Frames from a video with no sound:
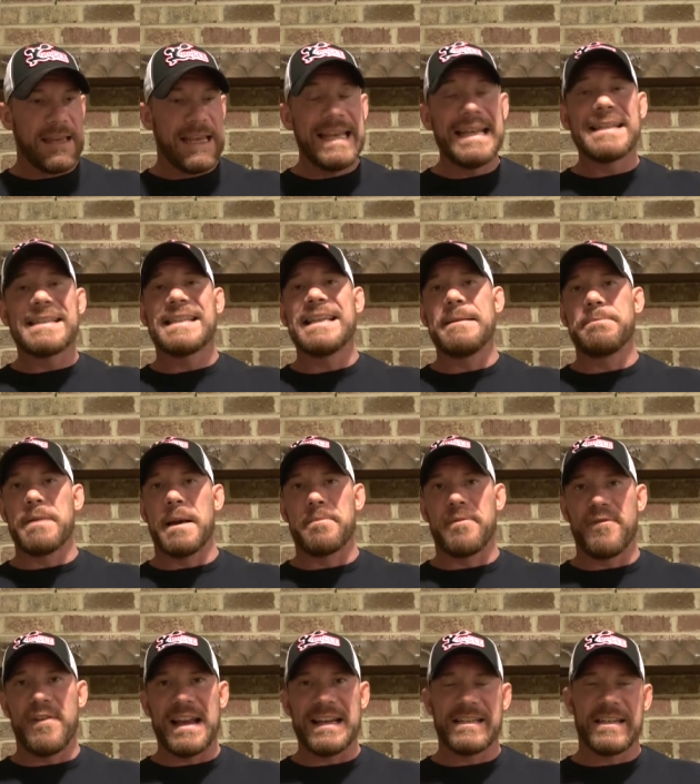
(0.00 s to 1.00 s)
in sleep
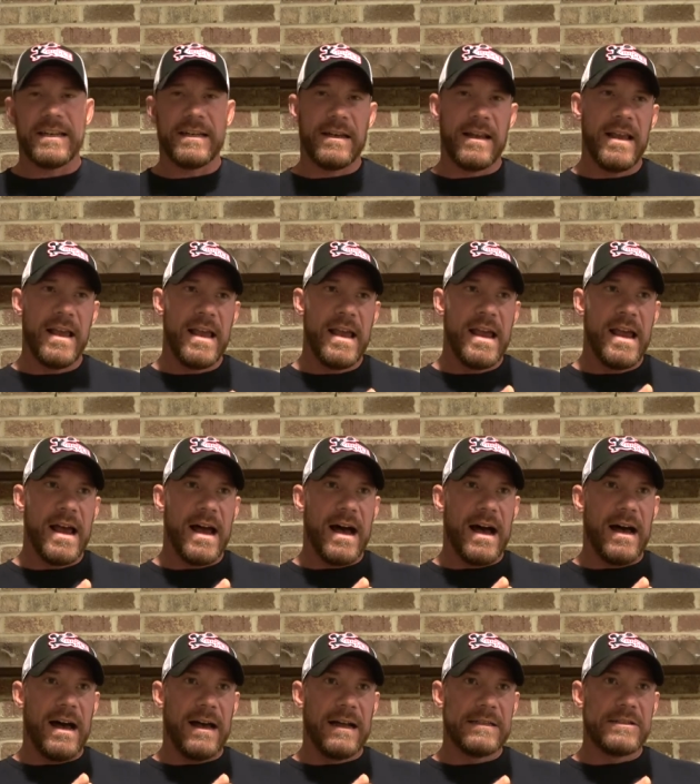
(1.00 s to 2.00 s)
deprivation
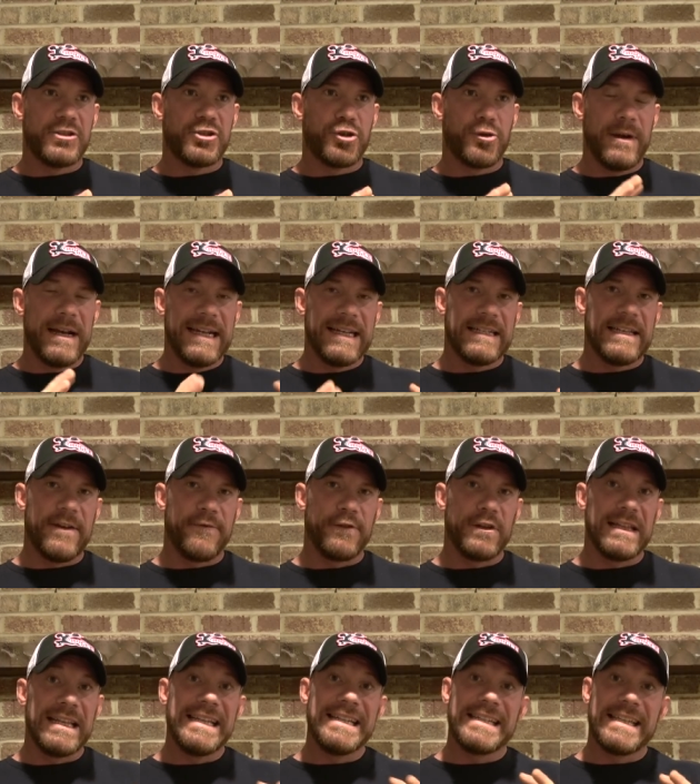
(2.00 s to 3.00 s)
uh, treat it
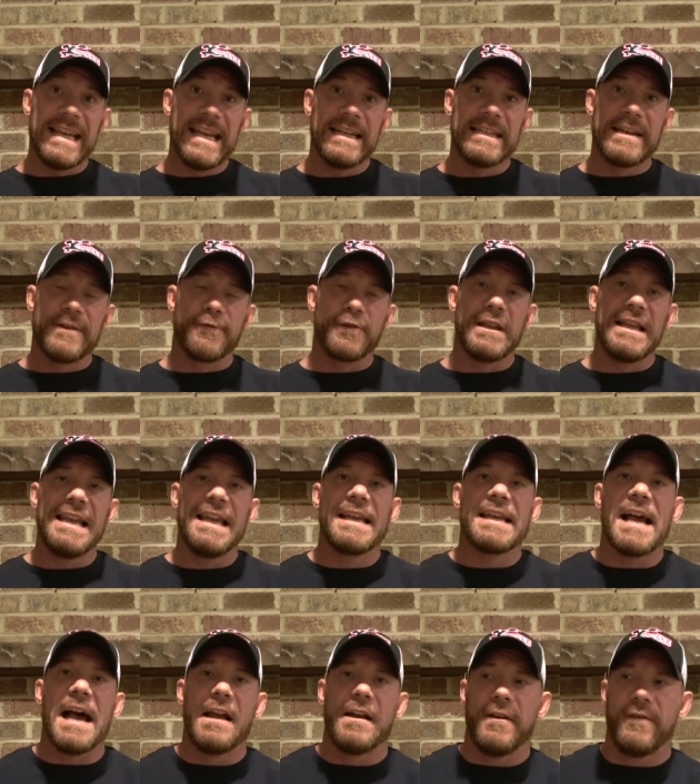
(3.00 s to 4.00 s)
differently, see it differently,
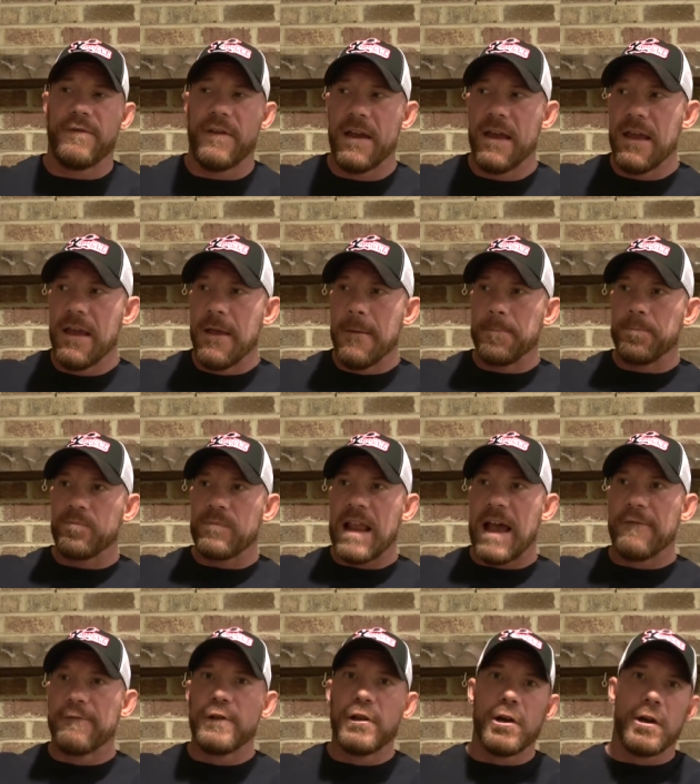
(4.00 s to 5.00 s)
and kind of
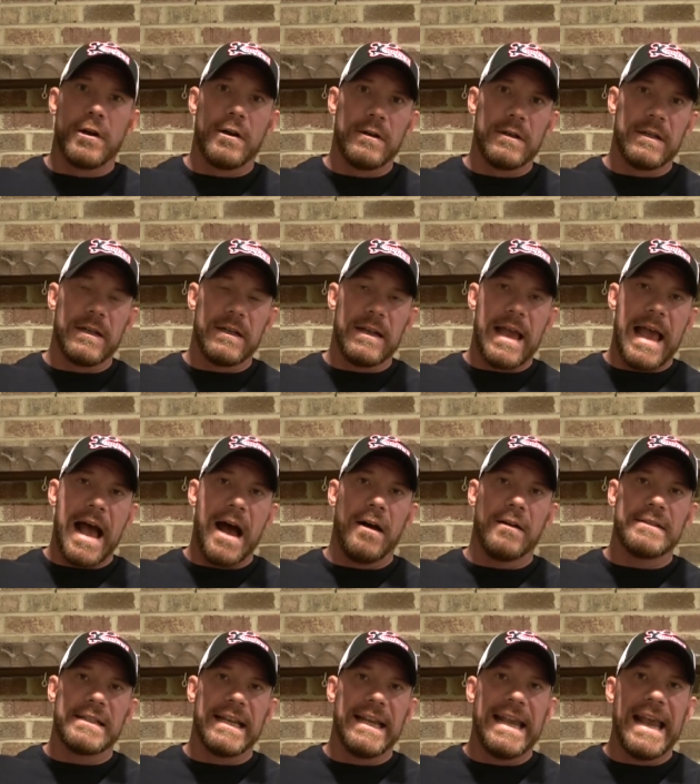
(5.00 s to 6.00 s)
have learned
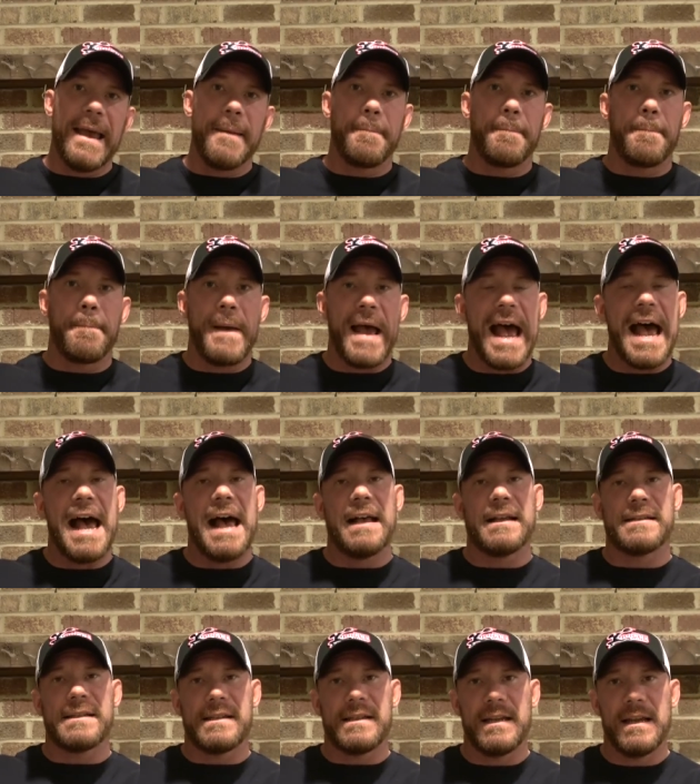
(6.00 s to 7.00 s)
how to get
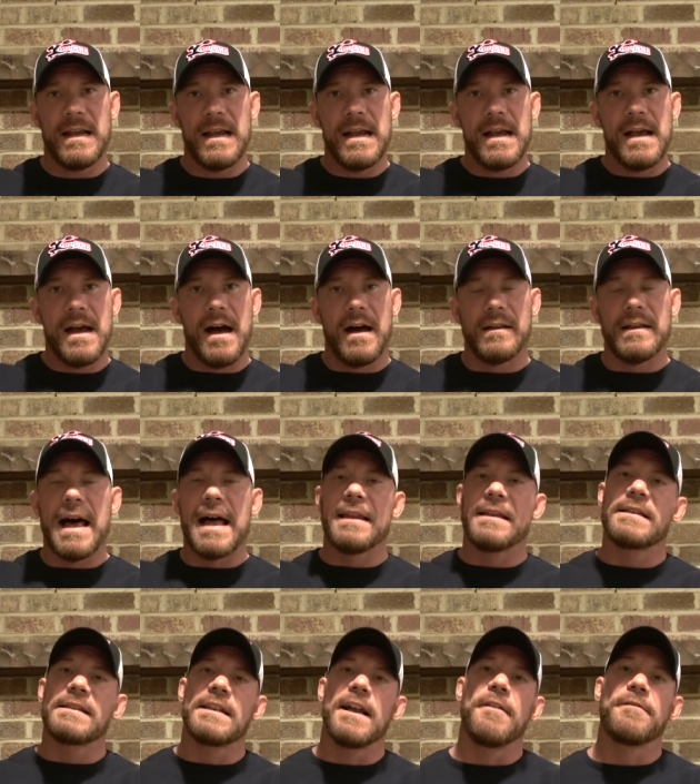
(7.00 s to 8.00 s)
past a lot
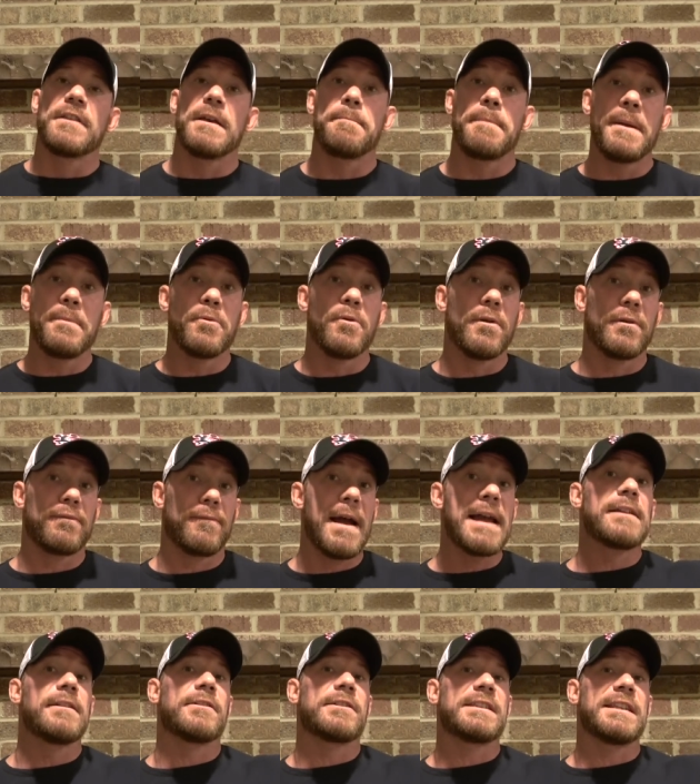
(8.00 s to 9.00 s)
of stuff that people with
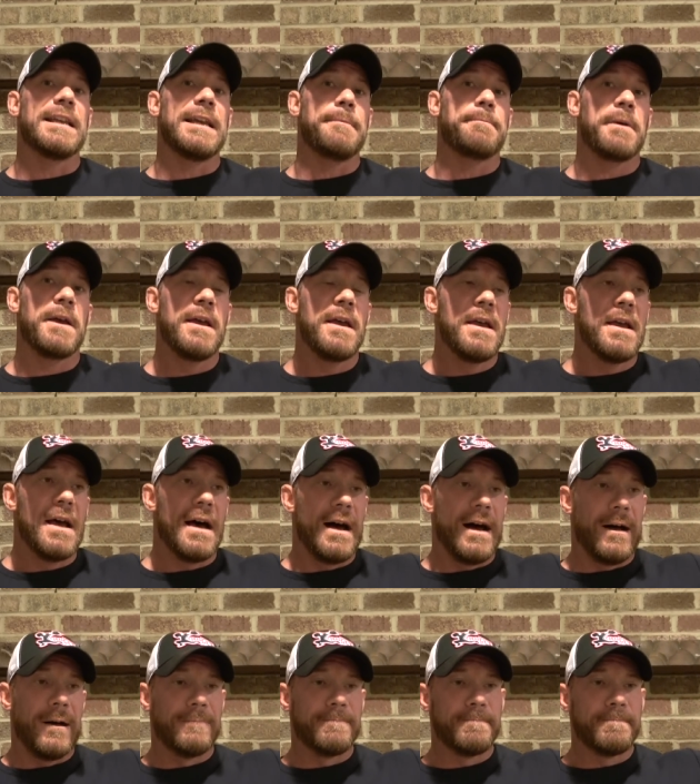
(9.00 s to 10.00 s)
regular sleep
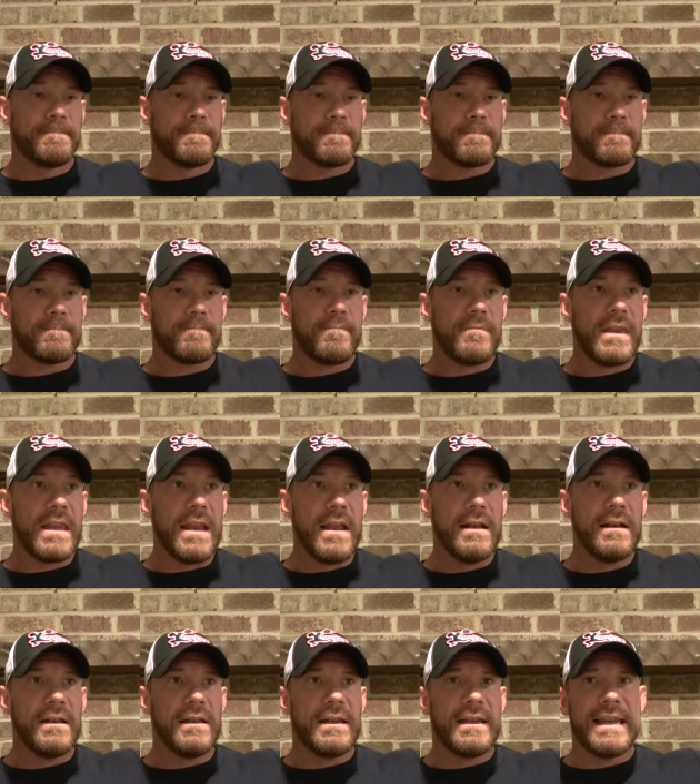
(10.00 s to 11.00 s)
um,
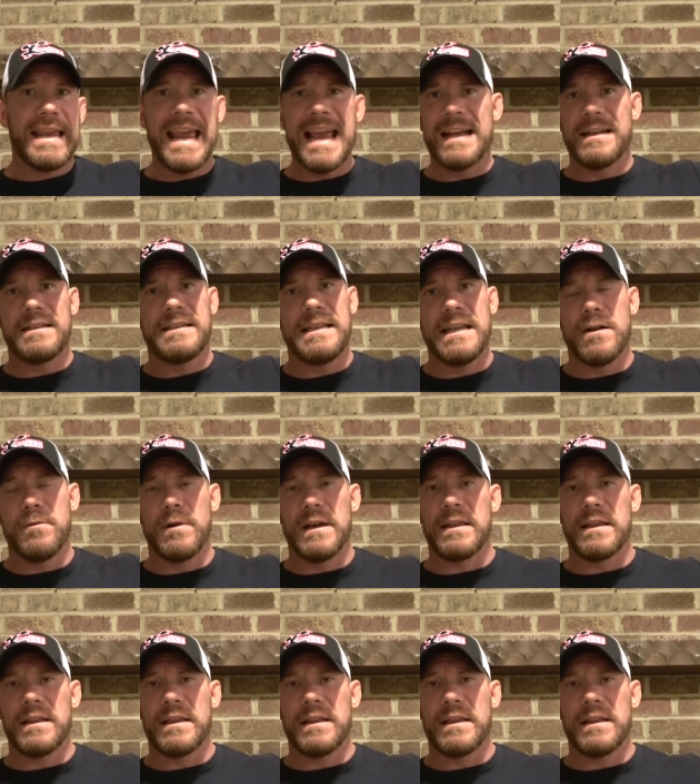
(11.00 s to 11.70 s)
can't deal